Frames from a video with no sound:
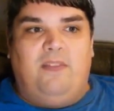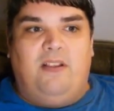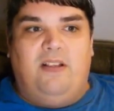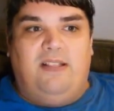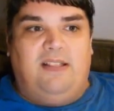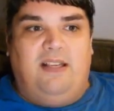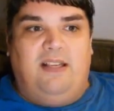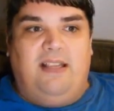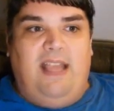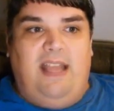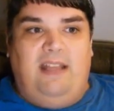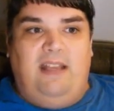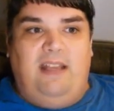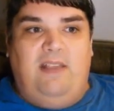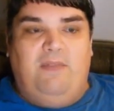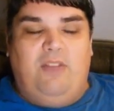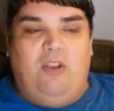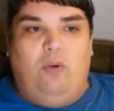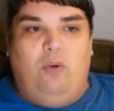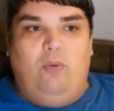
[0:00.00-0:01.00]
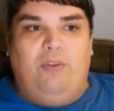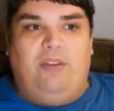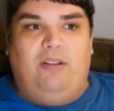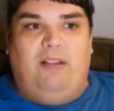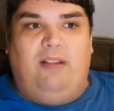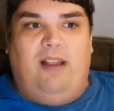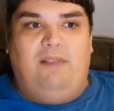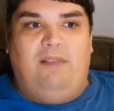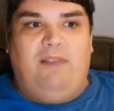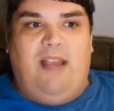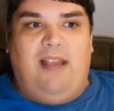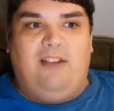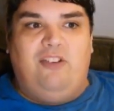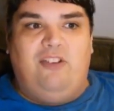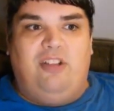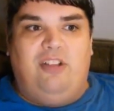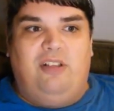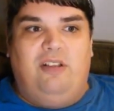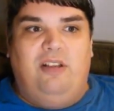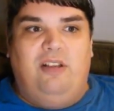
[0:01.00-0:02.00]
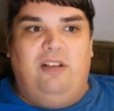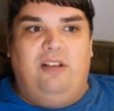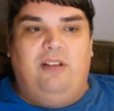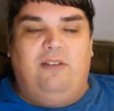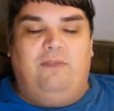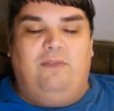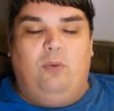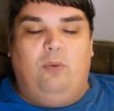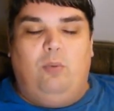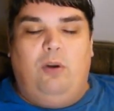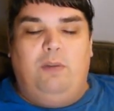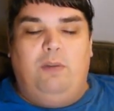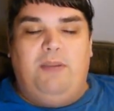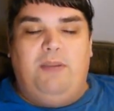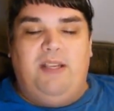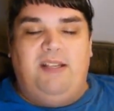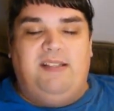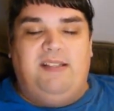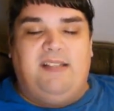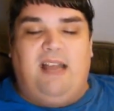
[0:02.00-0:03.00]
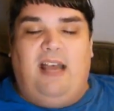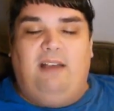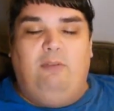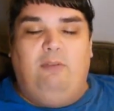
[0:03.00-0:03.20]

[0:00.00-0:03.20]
Cuz again, even though with the live action for One Piece,